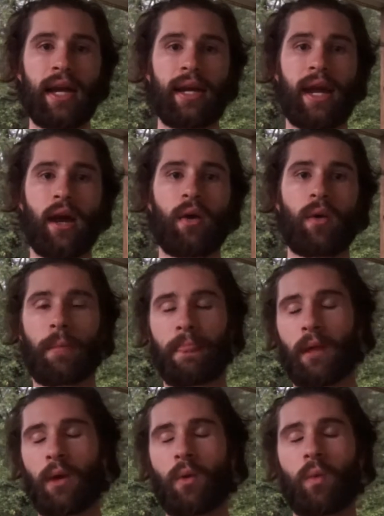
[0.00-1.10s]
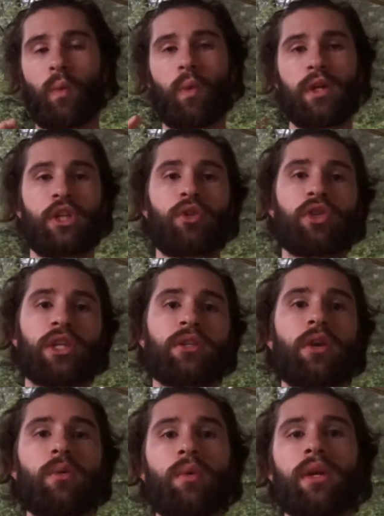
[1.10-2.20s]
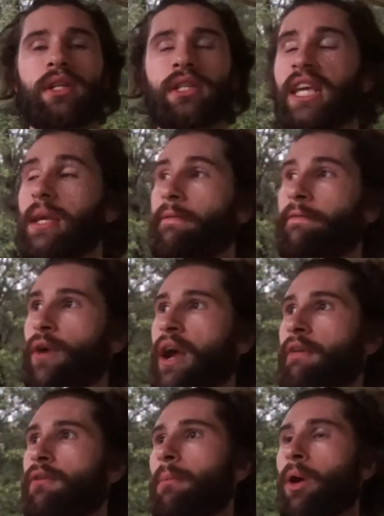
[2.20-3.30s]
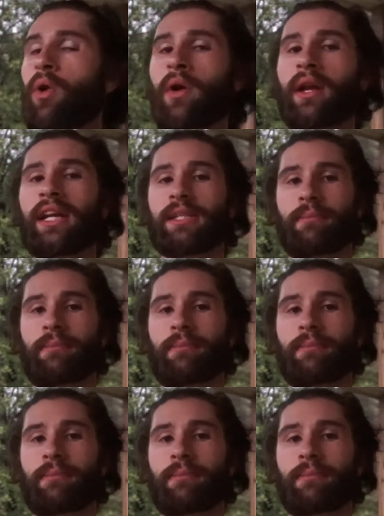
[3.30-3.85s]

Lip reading: Now, what you just don't want to just keep forever bulking is